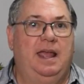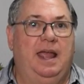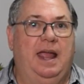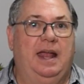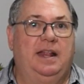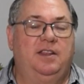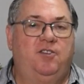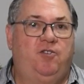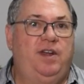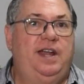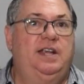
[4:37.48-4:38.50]
And the
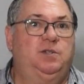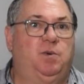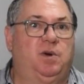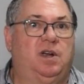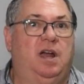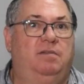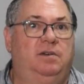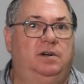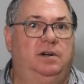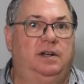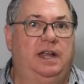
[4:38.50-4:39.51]
trees were
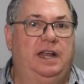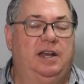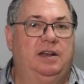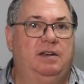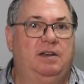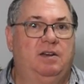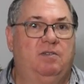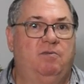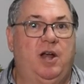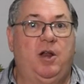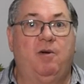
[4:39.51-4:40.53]
covered in
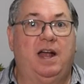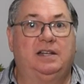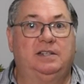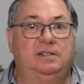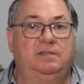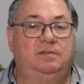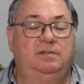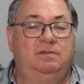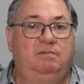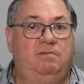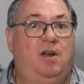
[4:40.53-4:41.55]
radioactive
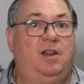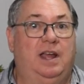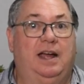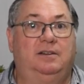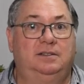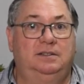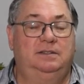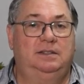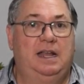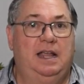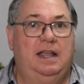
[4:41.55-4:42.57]
fallout.
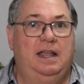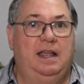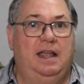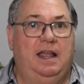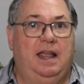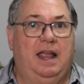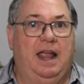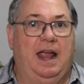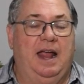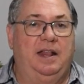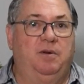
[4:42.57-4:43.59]

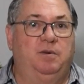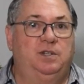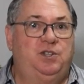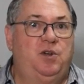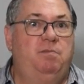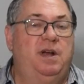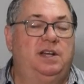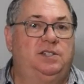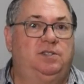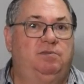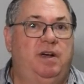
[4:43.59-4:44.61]
And there was so
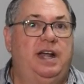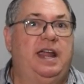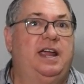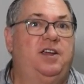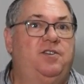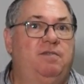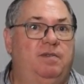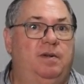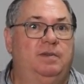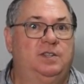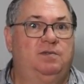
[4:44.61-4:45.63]
much radiation
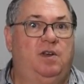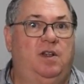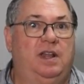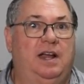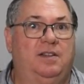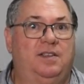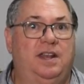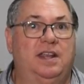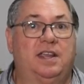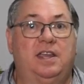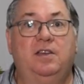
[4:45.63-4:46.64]
from this fallout that
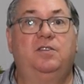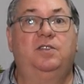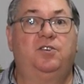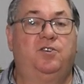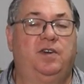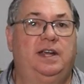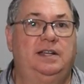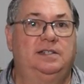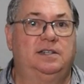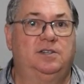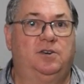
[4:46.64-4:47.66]
it killed the
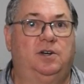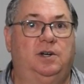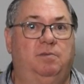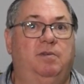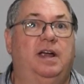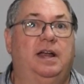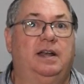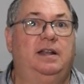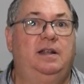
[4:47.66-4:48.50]
trees and turned them red.